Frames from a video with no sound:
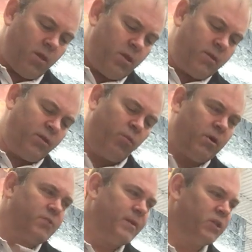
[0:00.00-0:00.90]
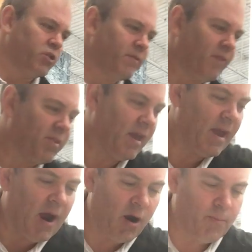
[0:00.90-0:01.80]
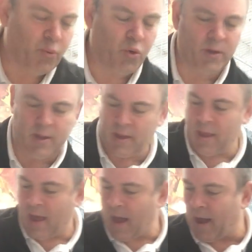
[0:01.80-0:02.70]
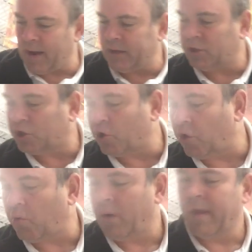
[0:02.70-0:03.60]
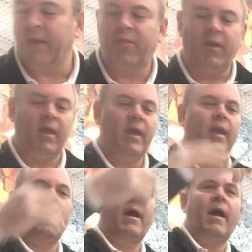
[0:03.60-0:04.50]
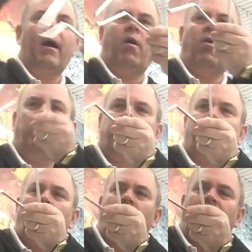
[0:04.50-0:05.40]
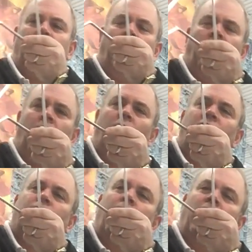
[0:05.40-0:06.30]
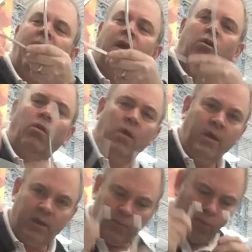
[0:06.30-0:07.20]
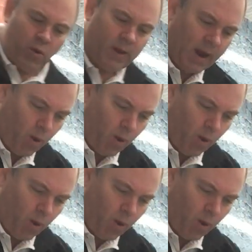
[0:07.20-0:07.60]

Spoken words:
You must make sure that they are put on so the L, small L, or the small angle is pointed